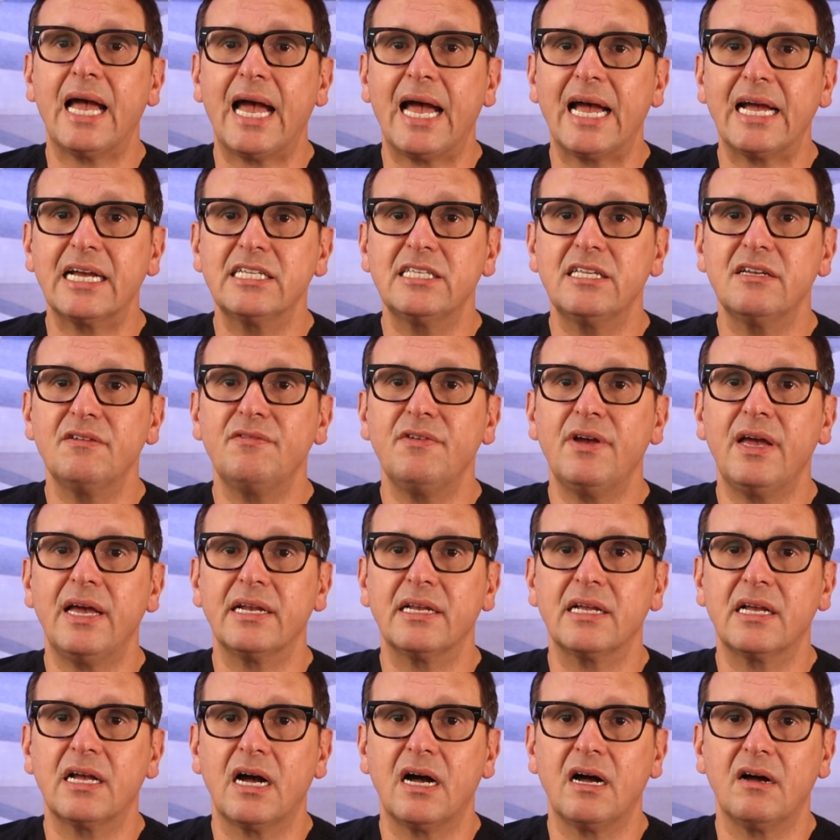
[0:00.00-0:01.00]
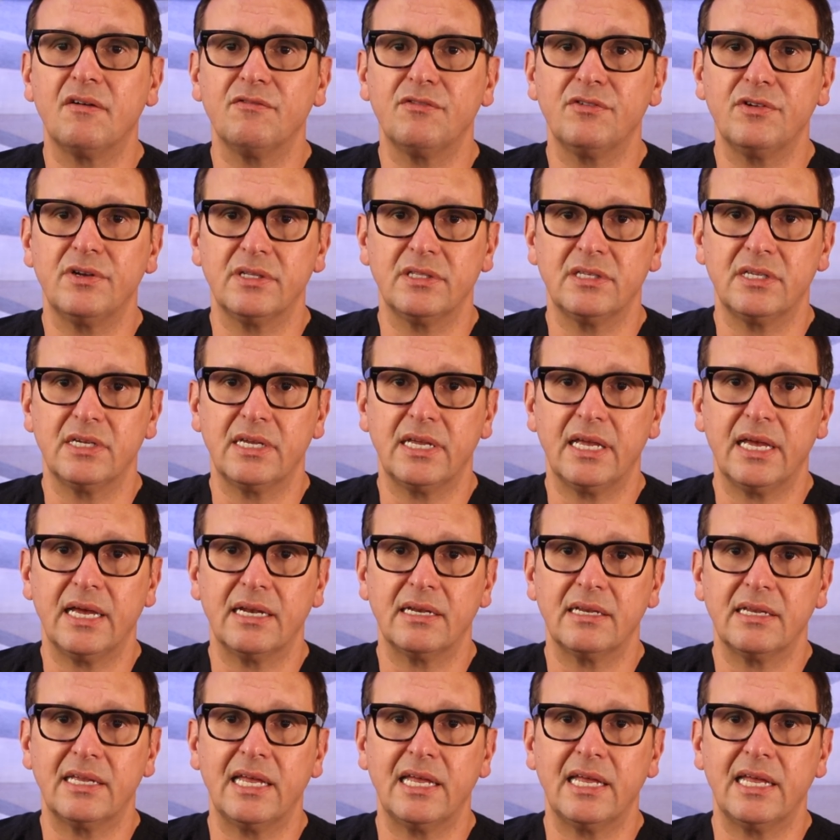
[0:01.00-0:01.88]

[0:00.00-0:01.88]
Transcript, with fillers: active and confident again,